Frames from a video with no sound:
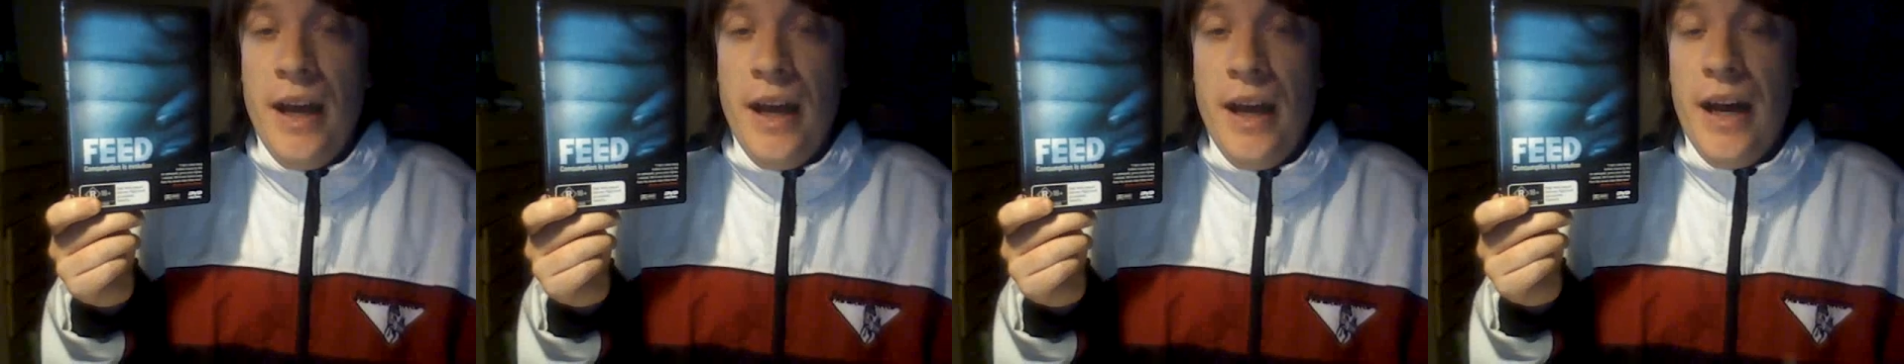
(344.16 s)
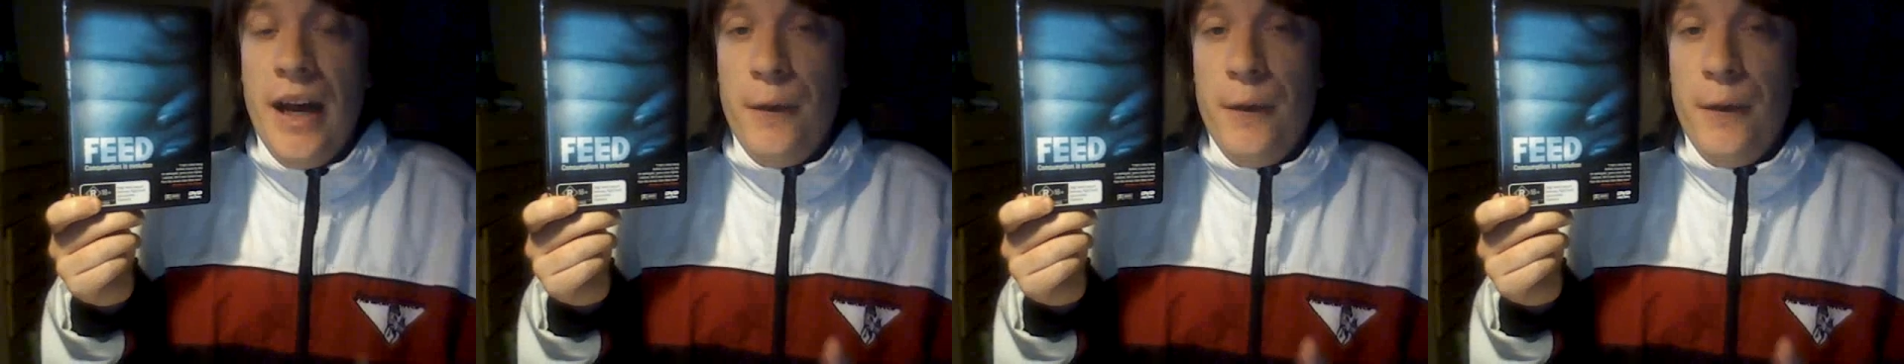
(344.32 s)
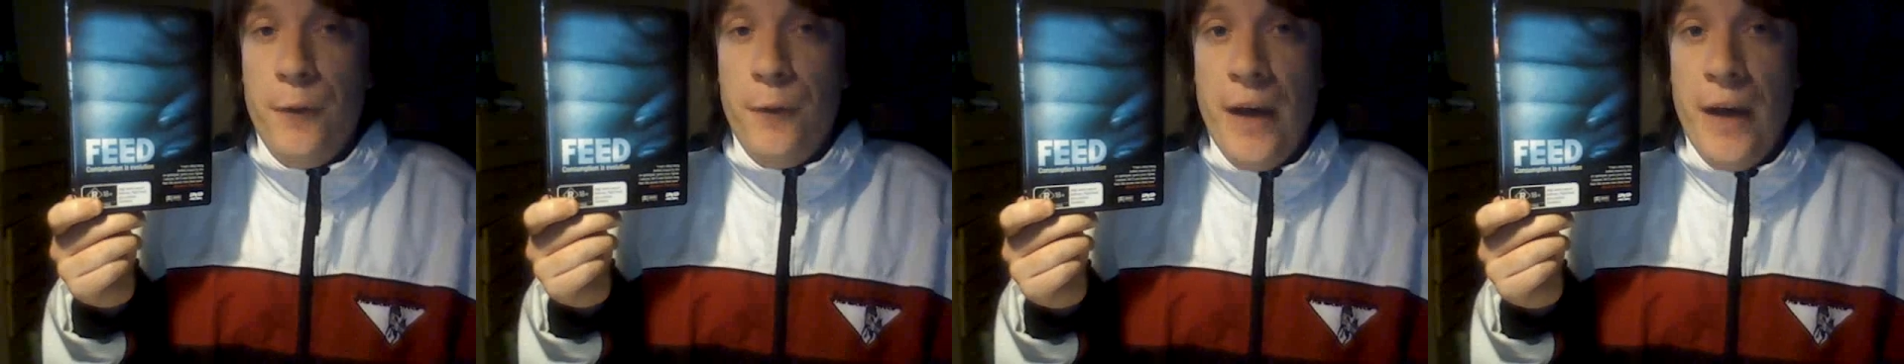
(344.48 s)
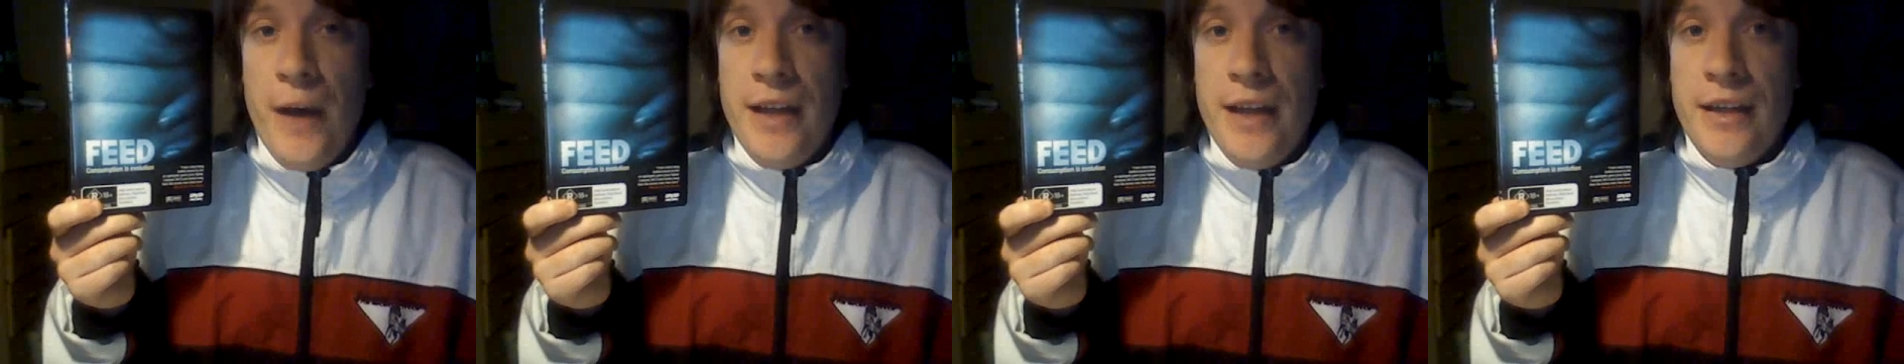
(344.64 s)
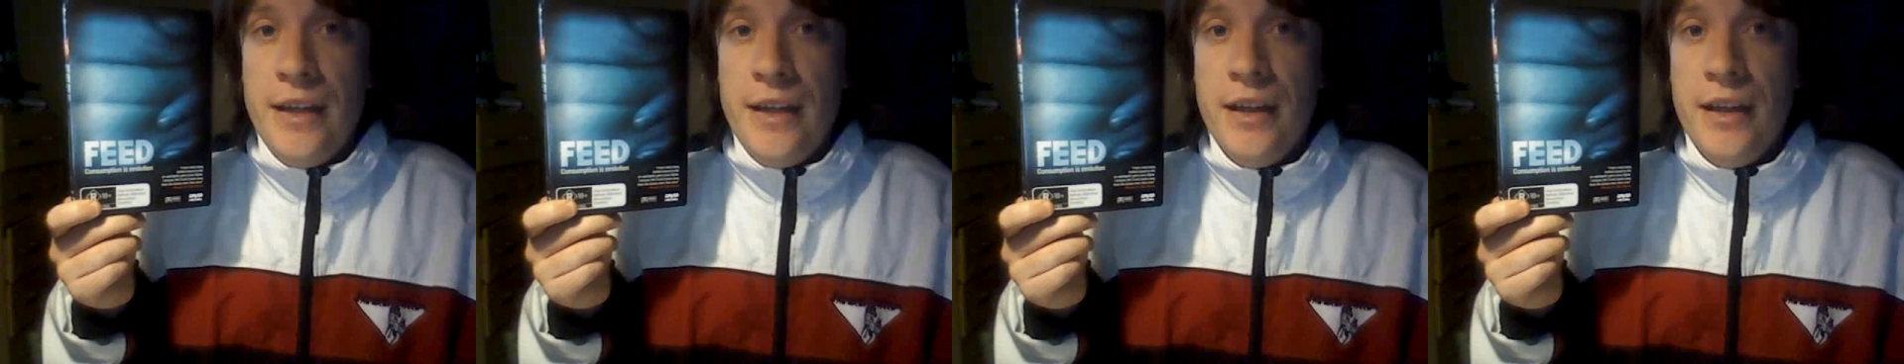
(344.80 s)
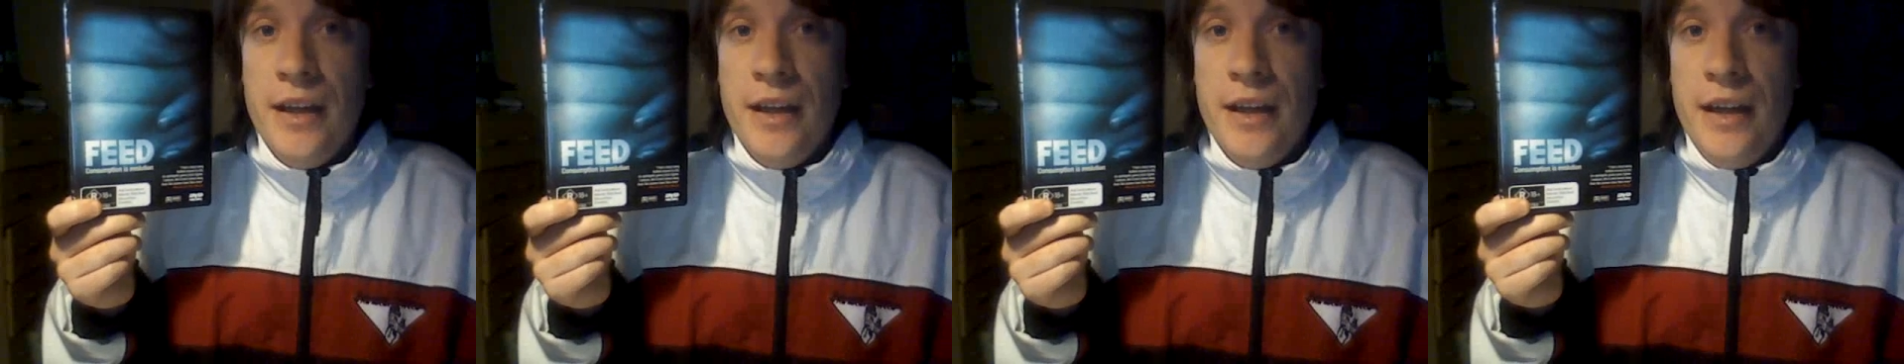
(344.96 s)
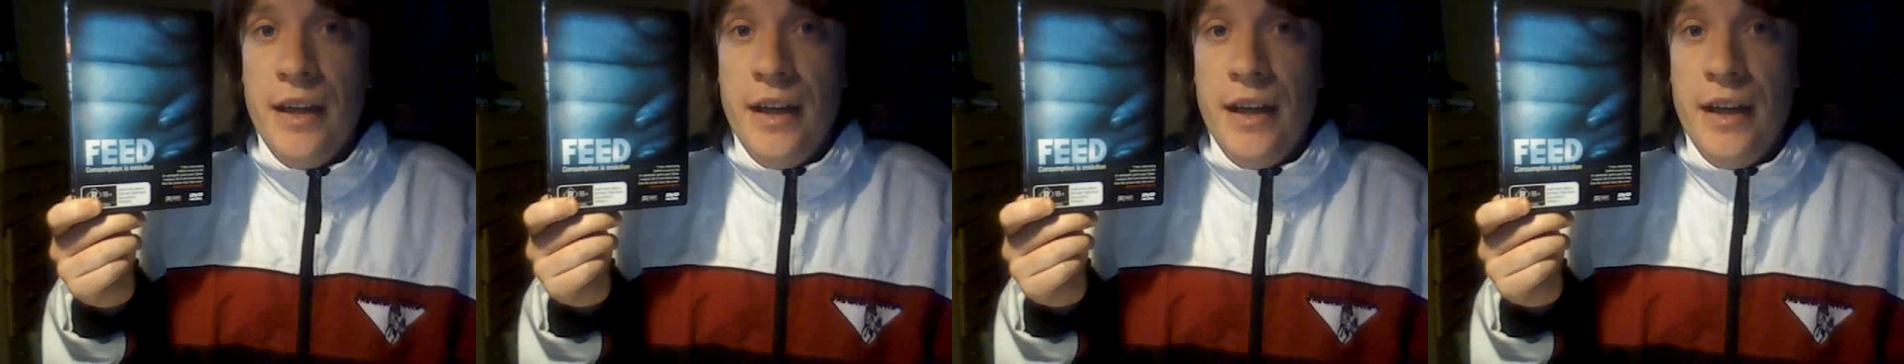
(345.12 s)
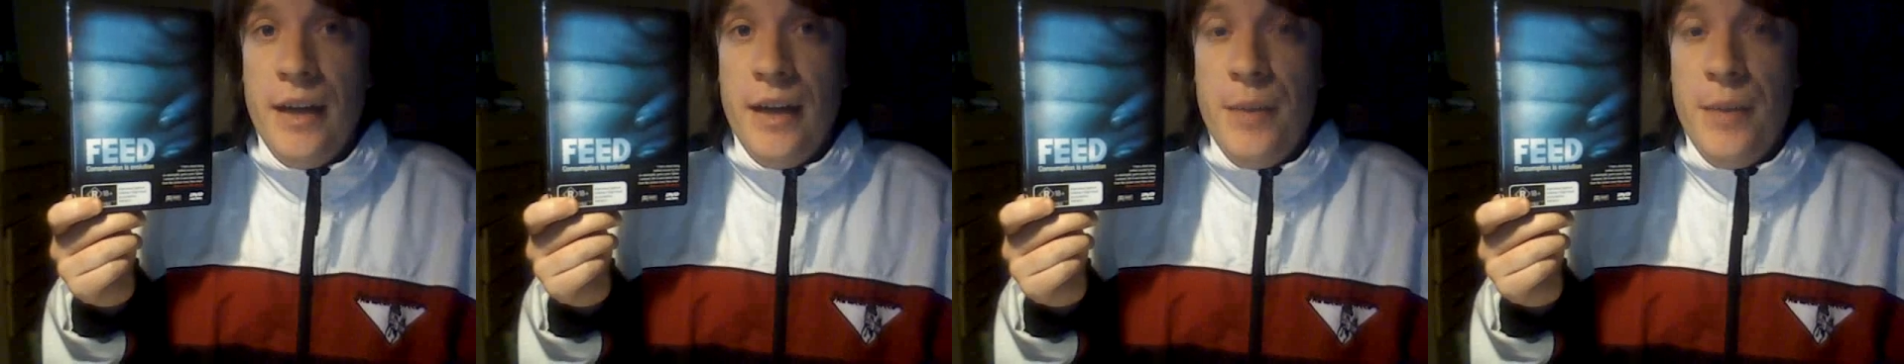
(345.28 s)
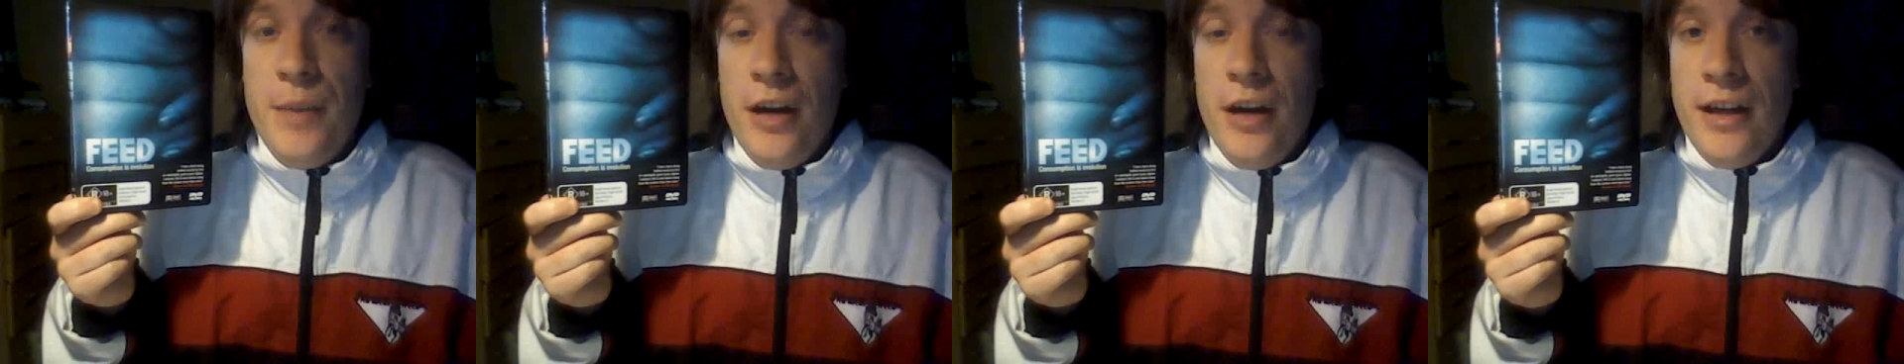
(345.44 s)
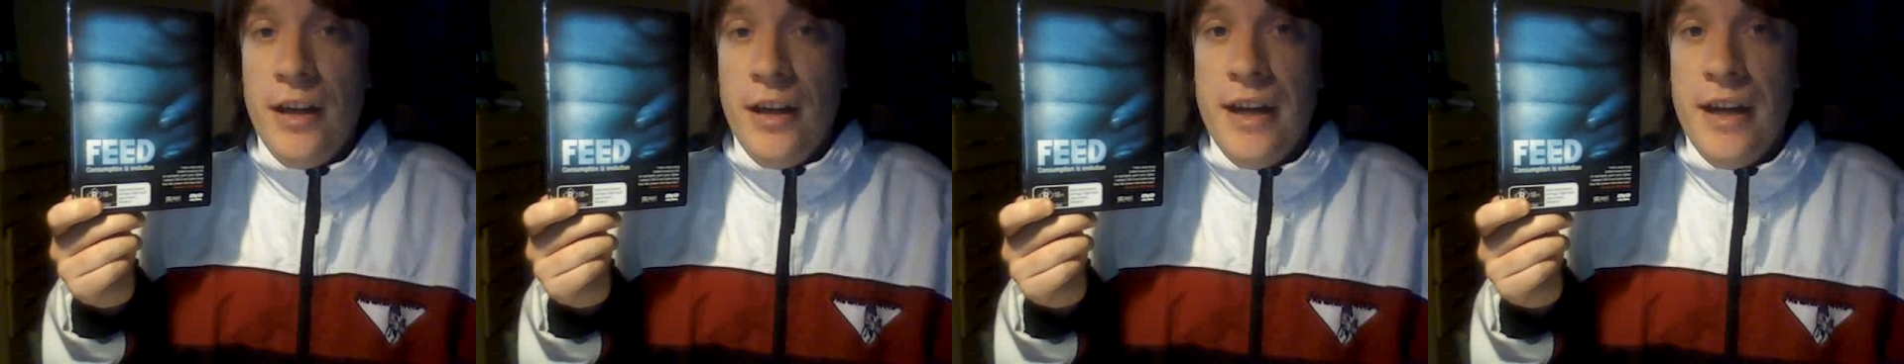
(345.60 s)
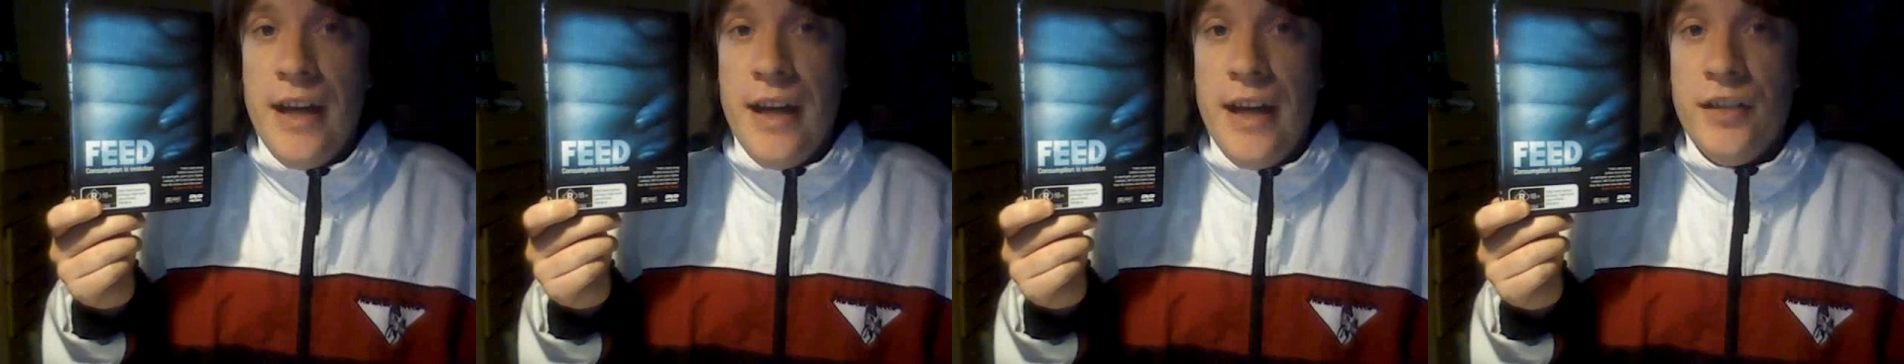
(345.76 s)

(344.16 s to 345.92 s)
a fake American